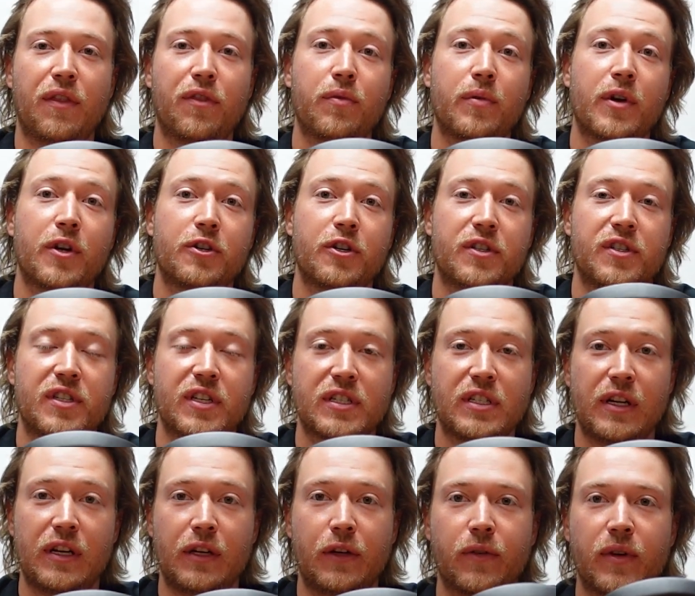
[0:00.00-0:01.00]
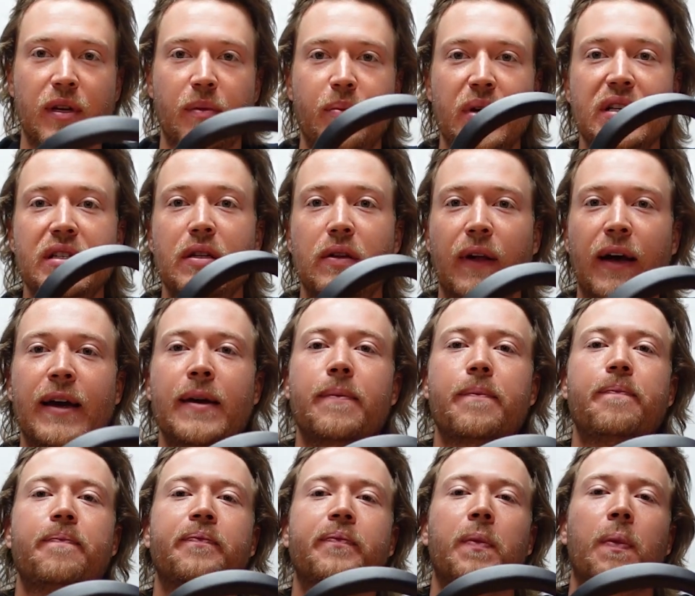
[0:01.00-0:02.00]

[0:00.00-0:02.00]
360-degree busy light.